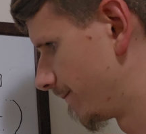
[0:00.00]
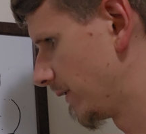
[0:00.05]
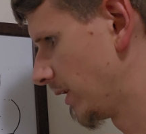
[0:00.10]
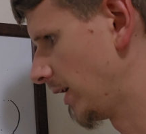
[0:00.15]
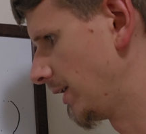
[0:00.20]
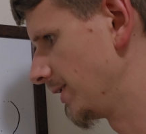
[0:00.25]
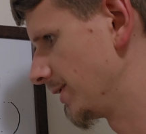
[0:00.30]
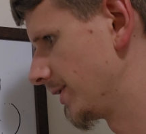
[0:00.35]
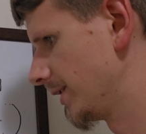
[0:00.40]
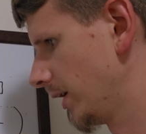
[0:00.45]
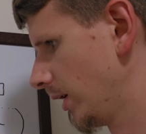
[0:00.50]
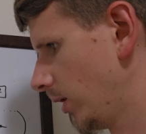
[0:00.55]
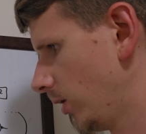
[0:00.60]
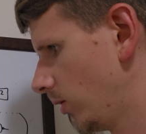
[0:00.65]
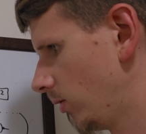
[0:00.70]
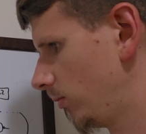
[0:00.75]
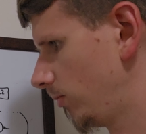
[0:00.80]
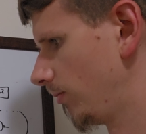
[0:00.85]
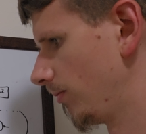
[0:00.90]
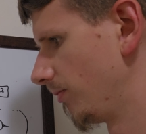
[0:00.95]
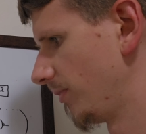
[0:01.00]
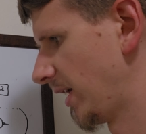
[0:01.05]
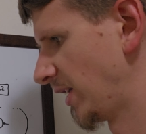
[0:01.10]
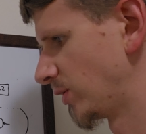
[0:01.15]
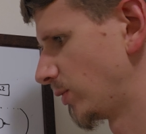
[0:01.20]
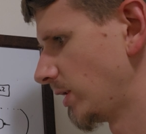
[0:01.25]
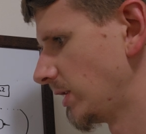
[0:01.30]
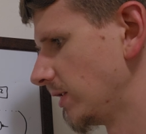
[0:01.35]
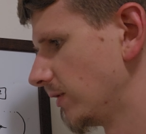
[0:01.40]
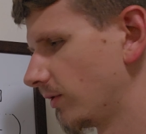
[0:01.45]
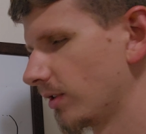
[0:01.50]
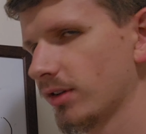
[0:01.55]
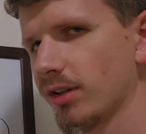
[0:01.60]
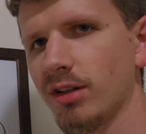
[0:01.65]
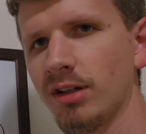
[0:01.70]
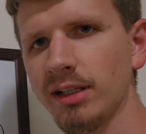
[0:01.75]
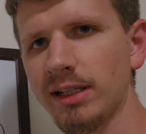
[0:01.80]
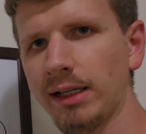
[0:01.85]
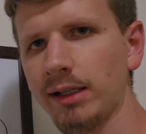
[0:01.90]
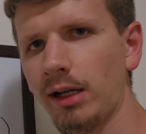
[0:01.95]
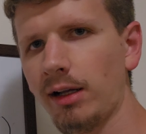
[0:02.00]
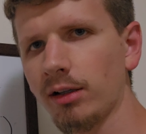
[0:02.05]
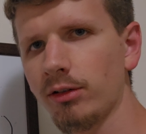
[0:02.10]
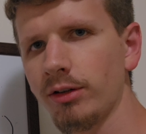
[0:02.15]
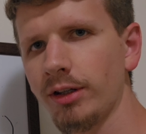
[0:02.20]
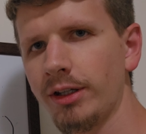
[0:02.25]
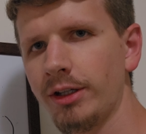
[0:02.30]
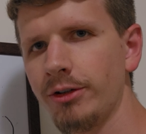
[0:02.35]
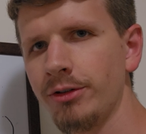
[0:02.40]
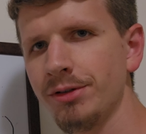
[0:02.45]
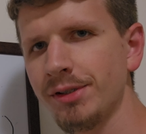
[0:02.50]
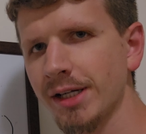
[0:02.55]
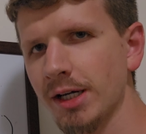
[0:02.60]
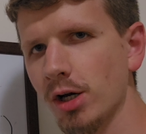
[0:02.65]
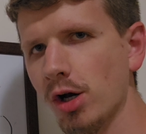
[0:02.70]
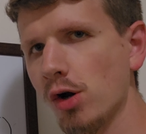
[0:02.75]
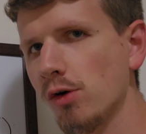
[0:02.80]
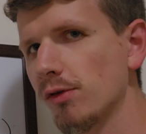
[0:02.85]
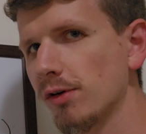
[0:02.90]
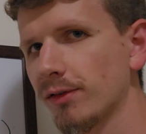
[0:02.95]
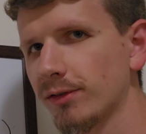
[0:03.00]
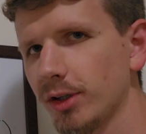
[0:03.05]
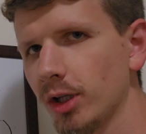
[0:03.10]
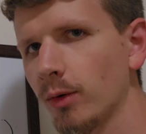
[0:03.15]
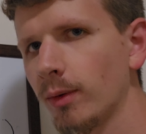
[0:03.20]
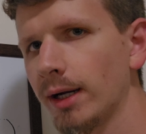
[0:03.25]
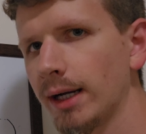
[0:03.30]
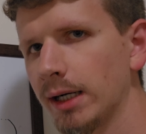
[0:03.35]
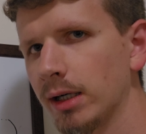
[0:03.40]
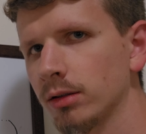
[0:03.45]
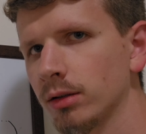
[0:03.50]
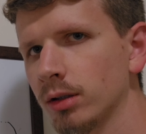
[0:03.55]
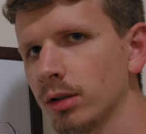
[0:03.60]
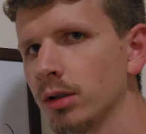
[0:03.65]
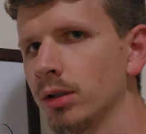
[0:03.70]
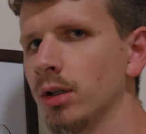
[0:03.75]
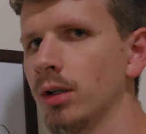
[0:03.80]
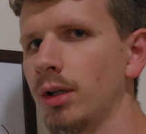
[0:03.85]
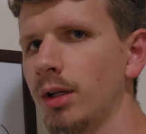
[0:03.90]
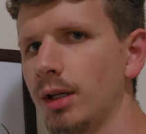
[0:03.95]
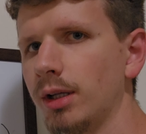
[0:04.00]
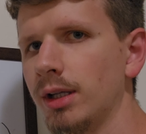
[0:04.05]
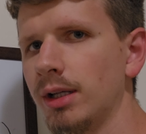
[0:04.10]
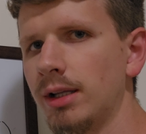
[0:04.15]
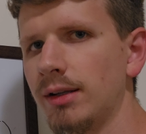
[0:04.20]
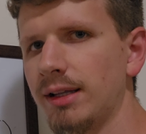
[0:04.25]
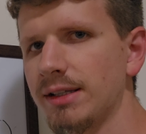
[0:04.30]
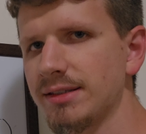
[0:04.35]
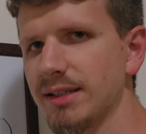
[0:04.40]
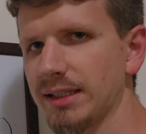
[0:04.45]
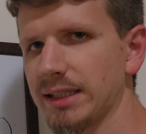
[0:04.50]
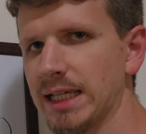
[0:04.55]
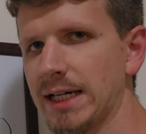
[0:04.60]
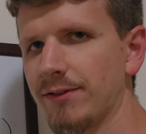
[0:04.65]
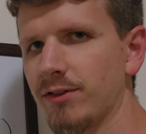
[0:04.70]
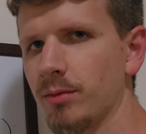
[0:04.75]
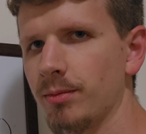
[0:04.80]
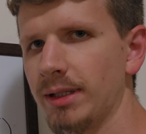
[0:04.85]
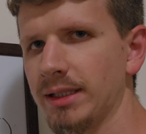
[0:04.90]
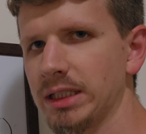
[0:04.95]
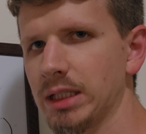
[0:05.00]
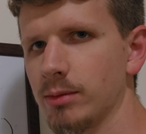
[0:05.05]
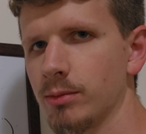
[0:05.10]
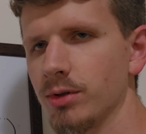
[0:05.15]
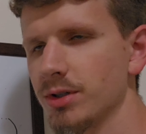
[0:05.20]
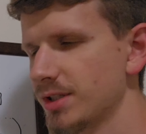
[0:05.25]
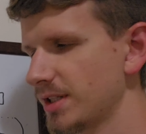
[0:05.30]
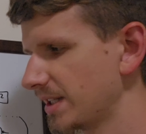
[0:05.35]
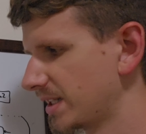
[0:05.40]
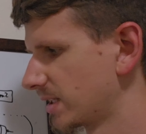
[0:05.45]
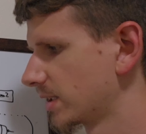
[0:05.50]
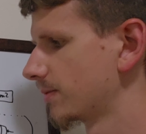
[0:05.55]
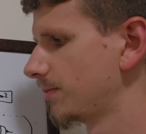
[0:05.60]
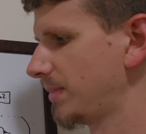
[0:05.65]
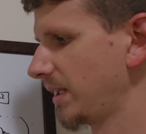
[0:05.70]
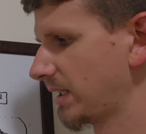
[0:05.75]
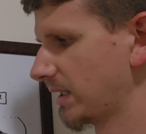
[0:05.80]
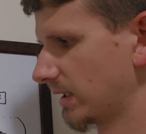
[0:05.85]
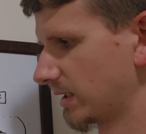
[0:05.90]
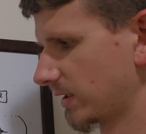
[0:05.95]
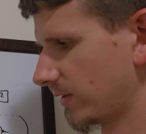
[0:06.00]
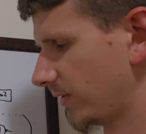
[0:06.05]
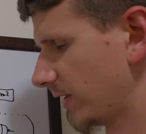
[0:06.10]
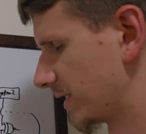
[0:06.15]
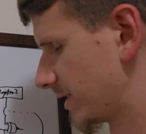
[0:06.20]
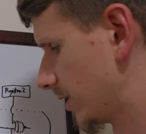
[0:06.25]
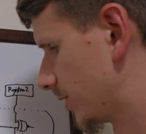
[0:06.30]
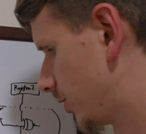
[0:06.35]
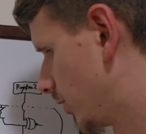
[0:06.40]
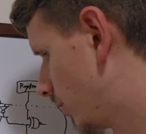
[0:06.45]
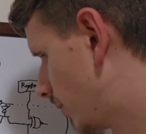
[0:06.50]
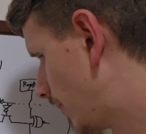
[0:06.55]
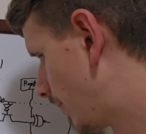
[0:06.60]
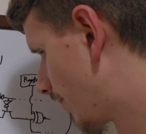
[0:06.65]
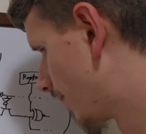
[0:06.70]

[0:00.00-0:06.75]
And so that's when you do a calculator, you get overflow error, things like that for big numbers. It's because of this issue.